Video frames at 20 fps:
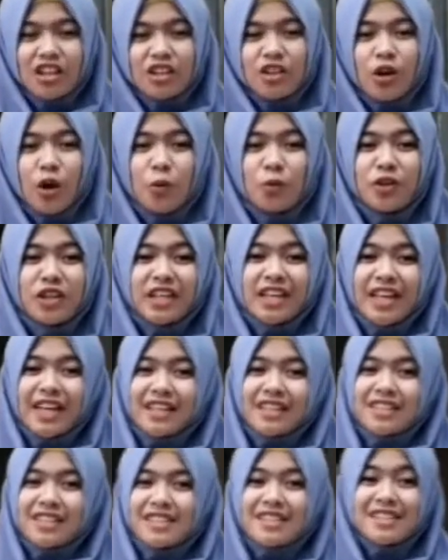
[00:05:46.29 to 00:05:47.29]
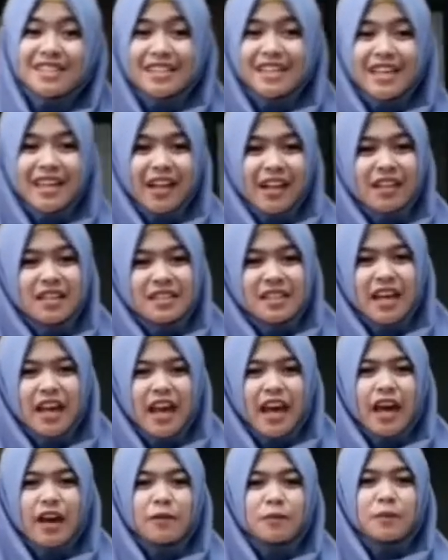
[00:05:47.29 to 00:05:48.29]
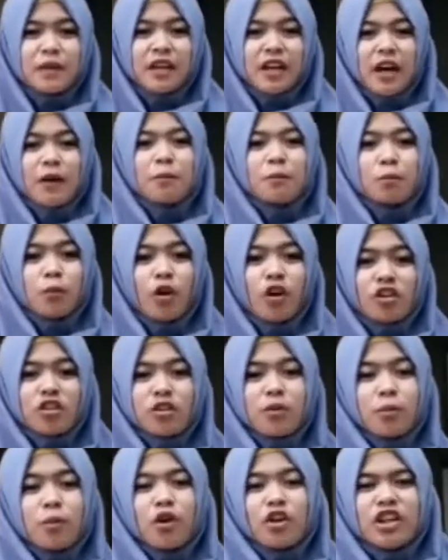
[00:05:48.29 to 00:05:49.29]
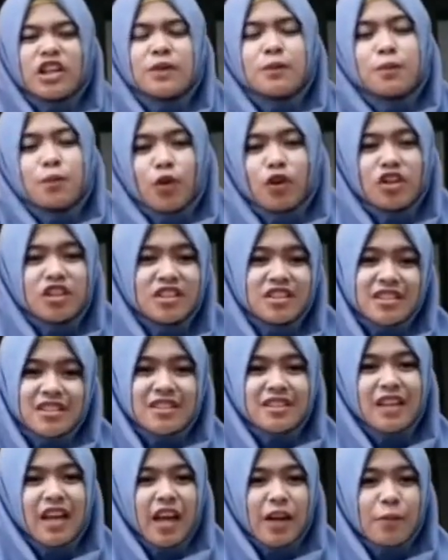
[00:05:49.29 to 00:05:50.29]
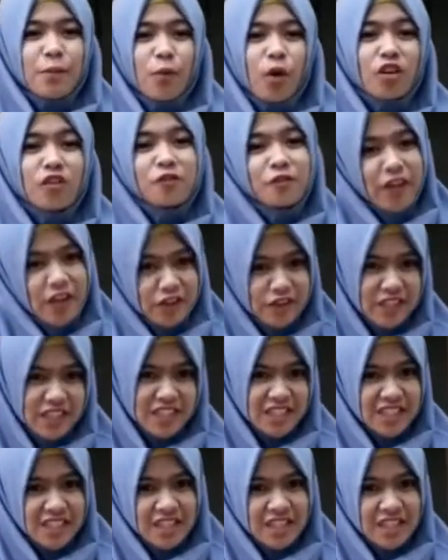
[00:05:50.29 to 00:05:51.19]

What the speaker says: communication skills have become both more important and more varied.